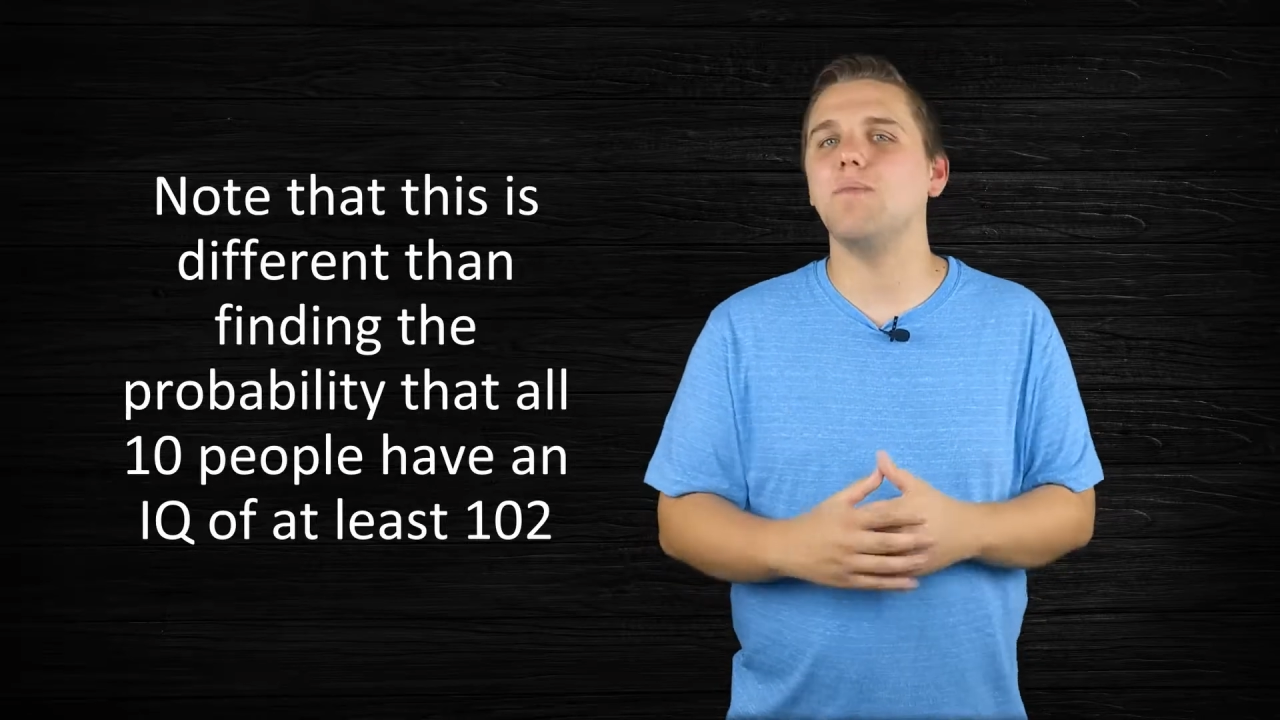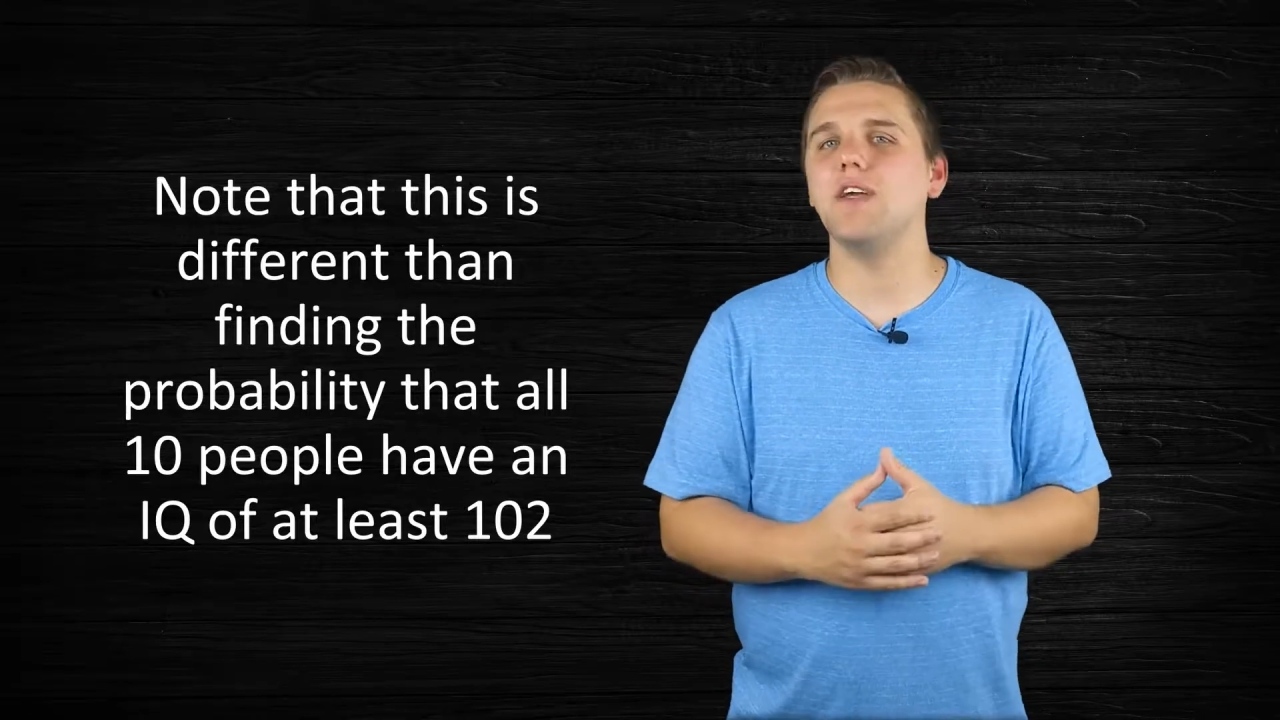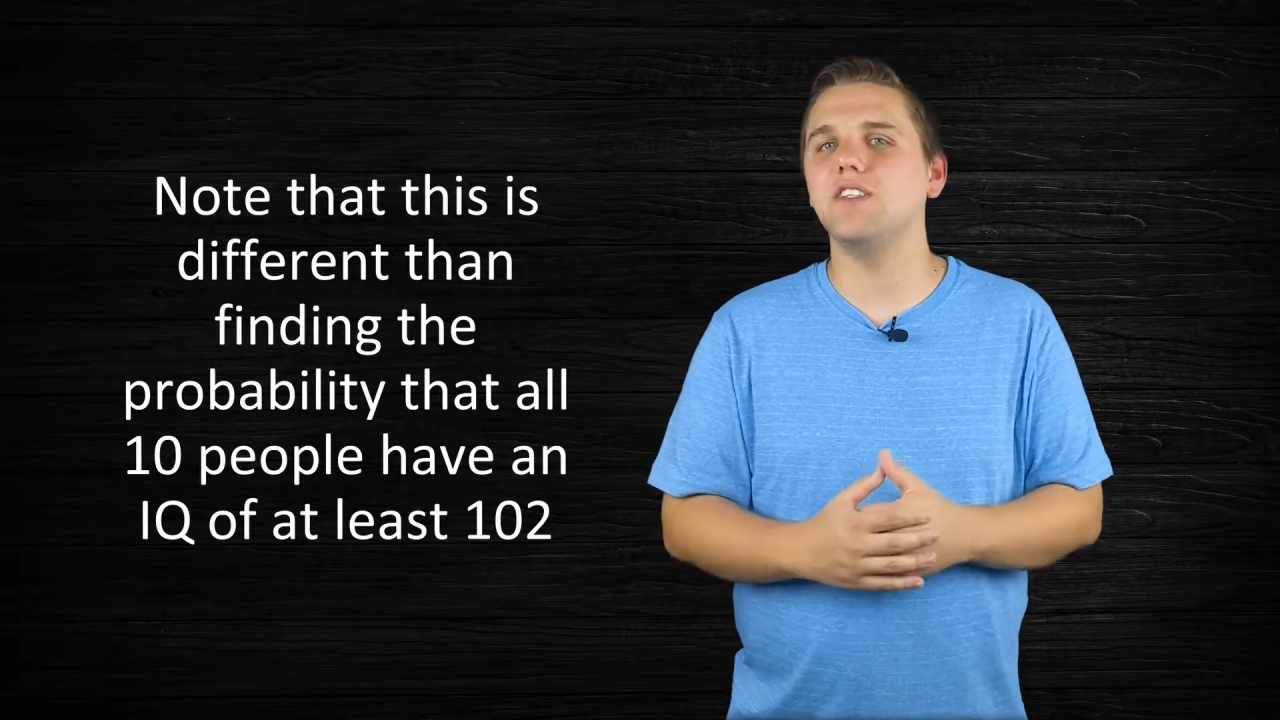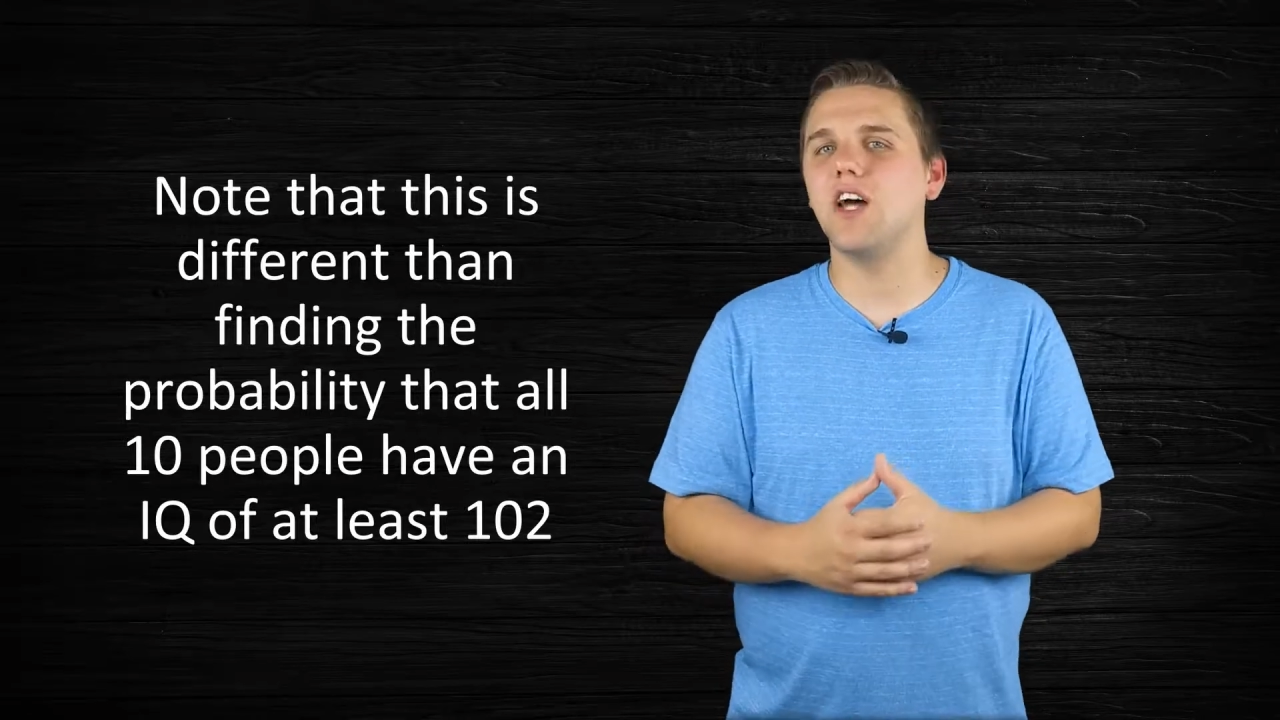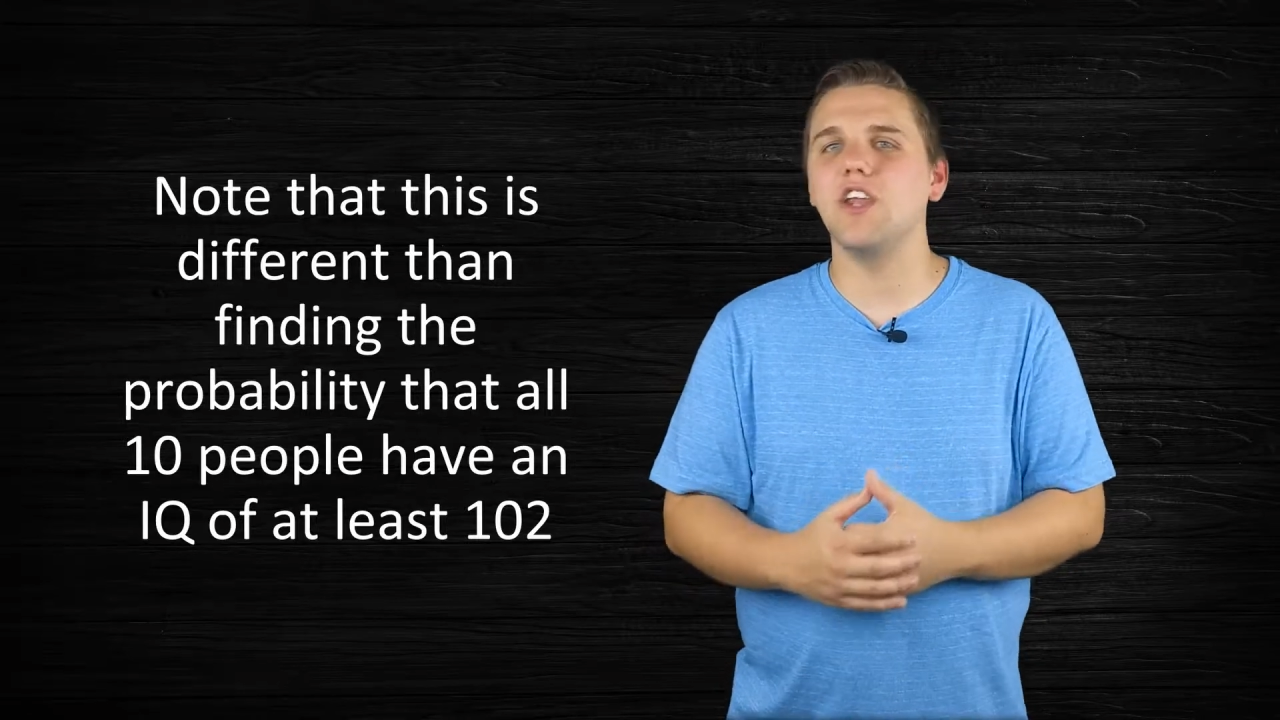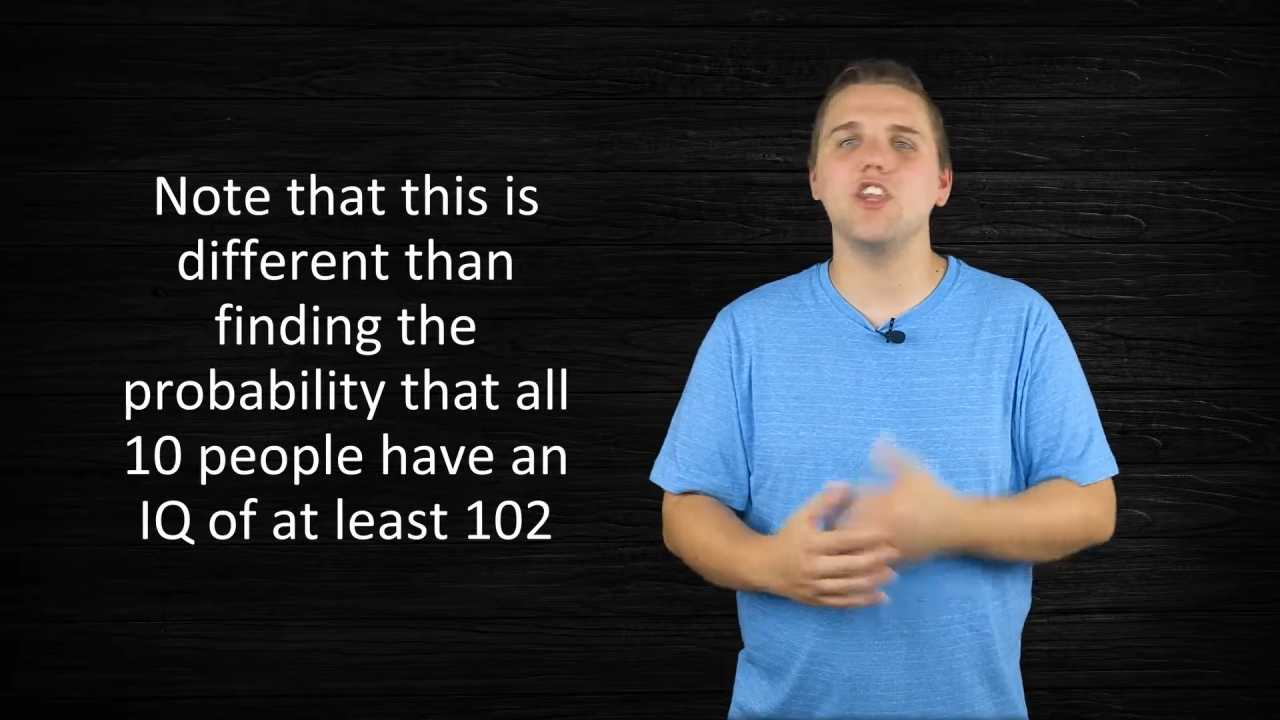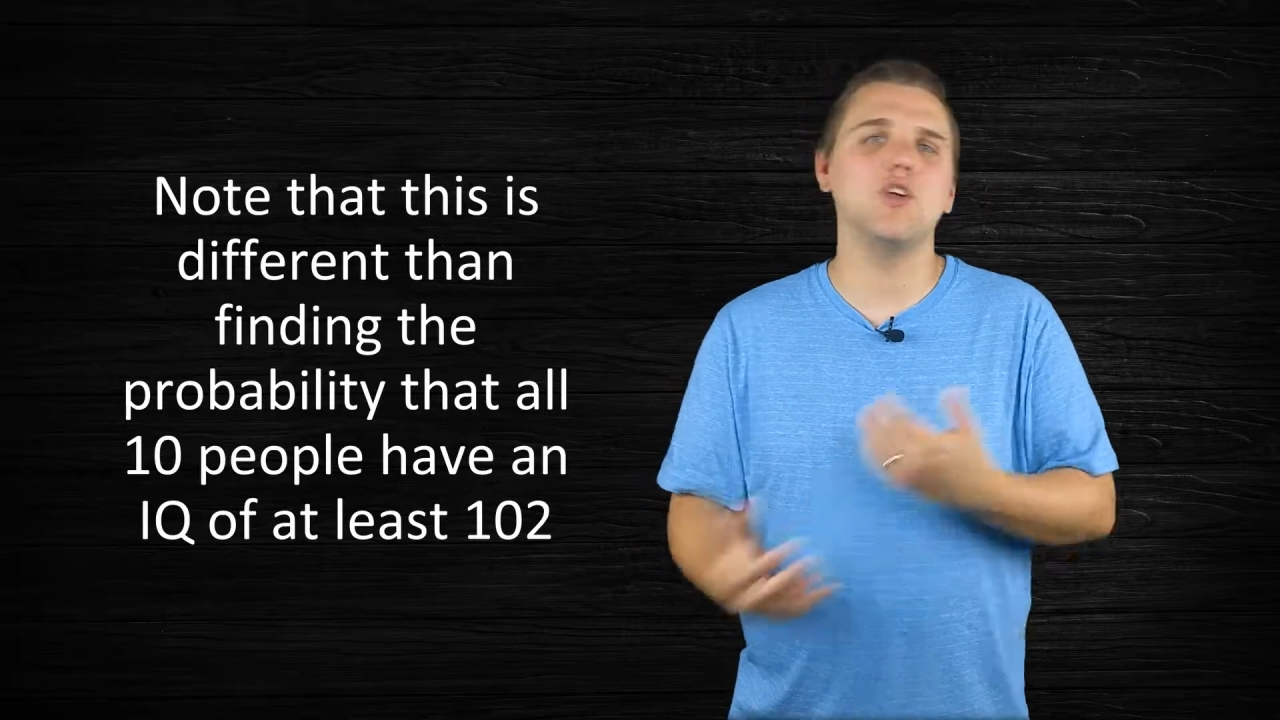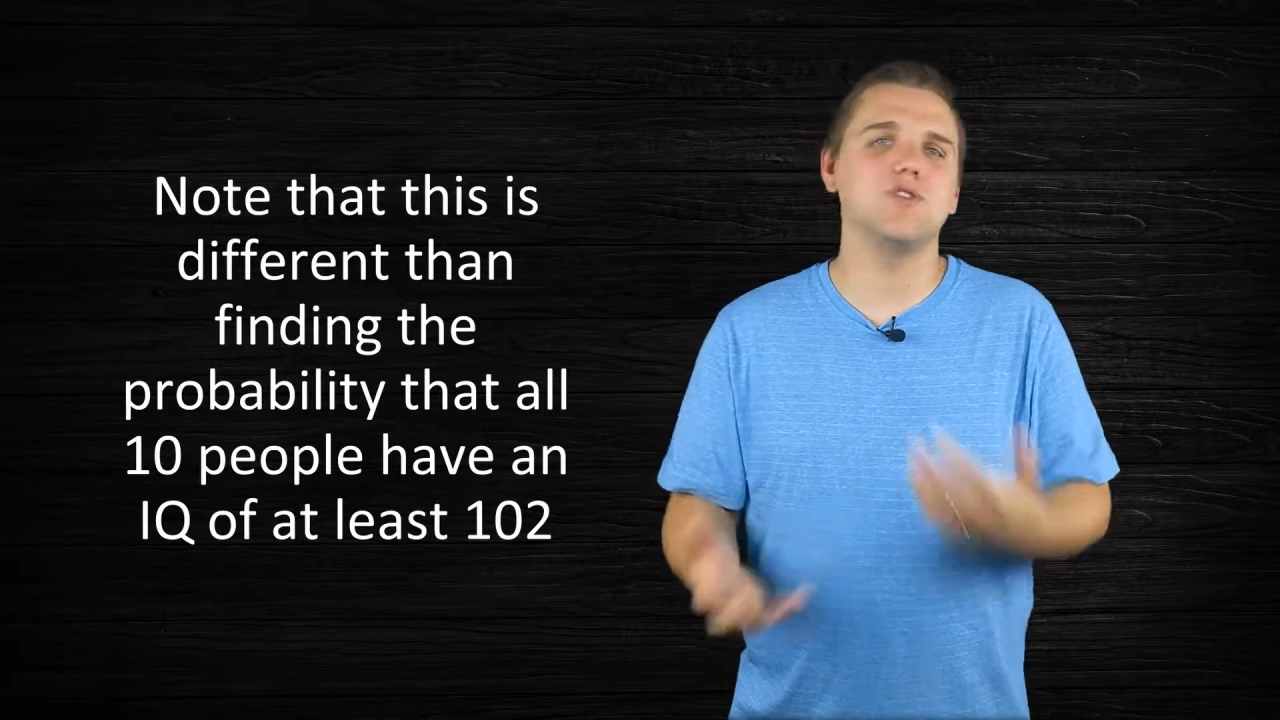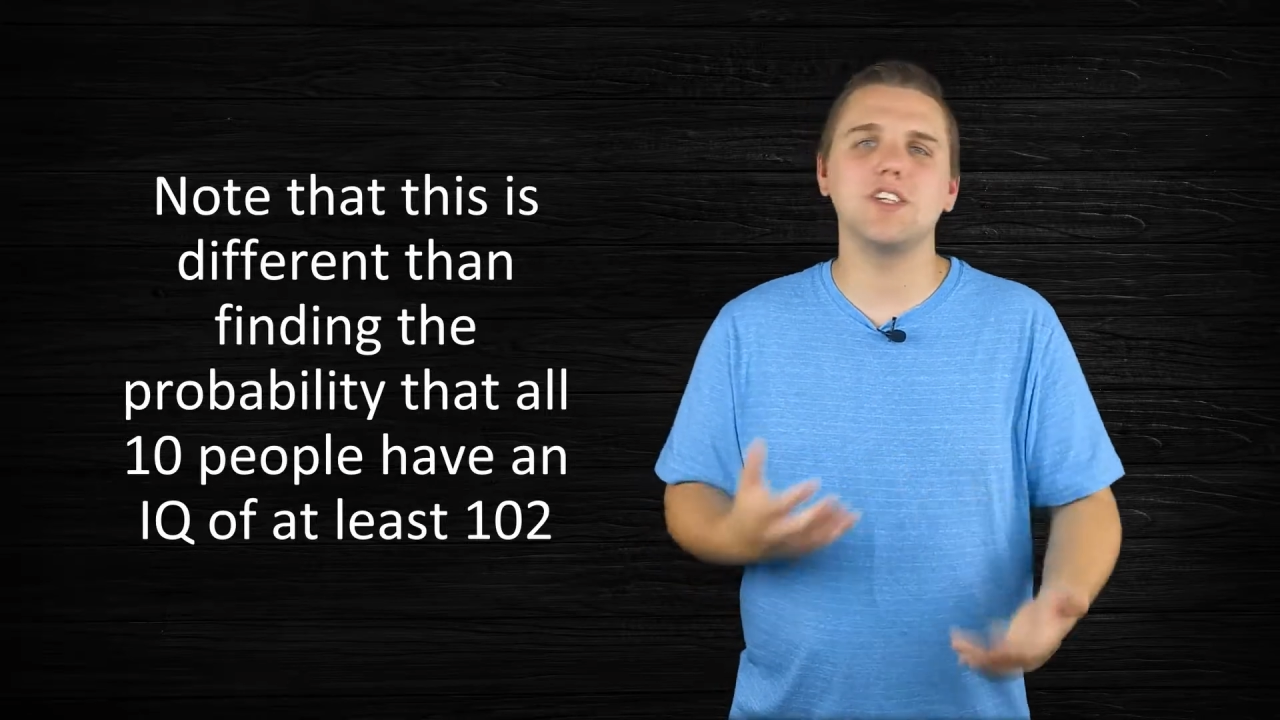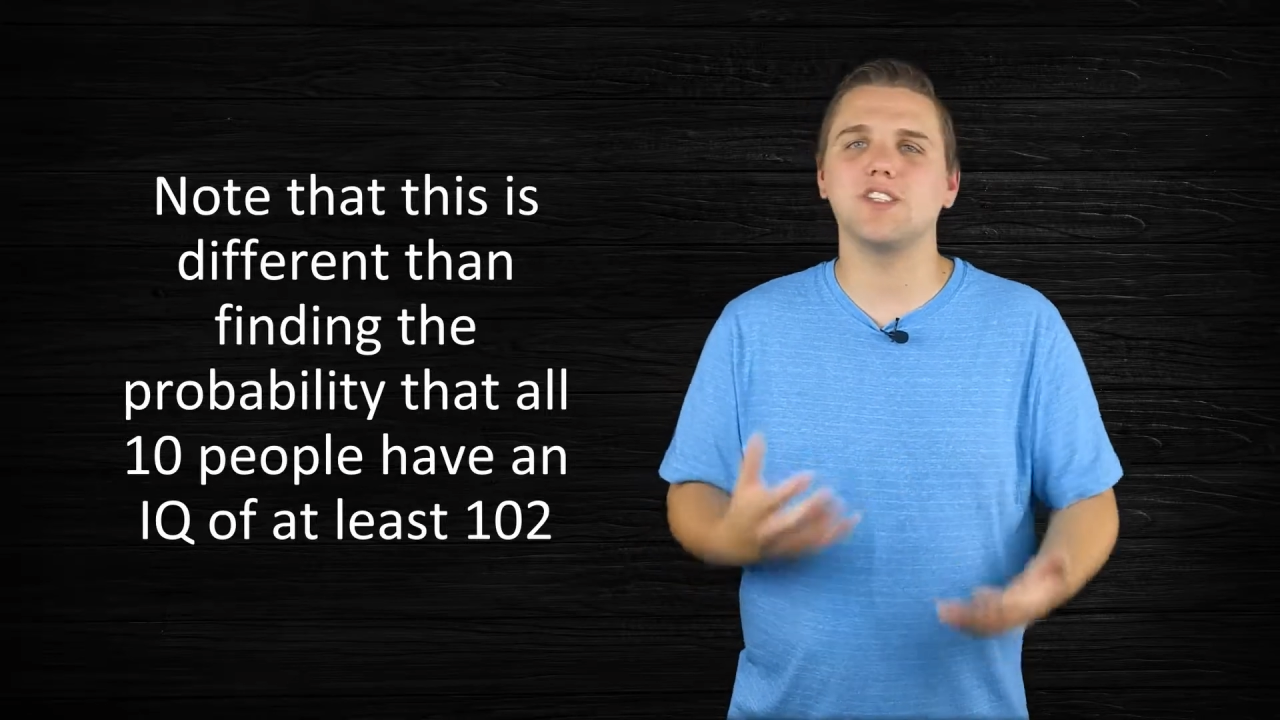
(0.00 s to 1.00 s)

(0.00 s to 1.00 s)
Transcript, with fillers: be done using